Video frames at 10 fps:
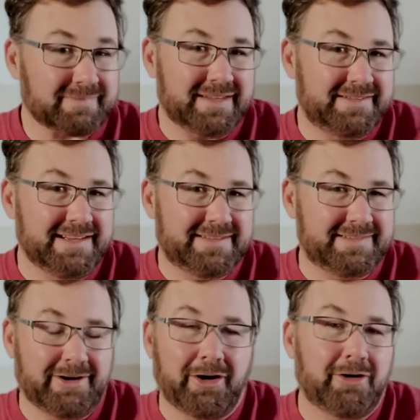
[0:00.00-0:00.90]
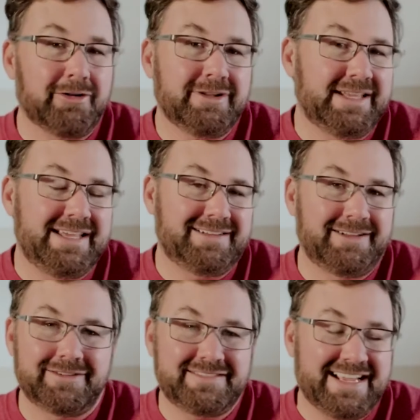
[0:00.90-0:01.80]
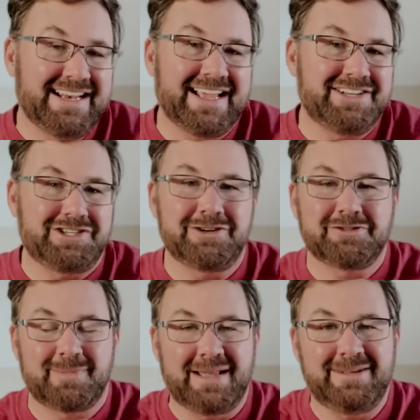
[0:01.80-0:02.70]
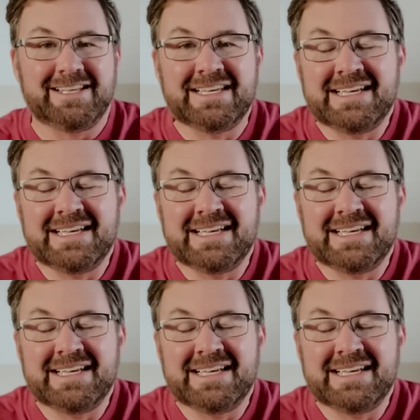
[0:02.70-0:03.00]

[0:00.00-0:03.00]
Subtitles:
since early in their teenage years, maybe.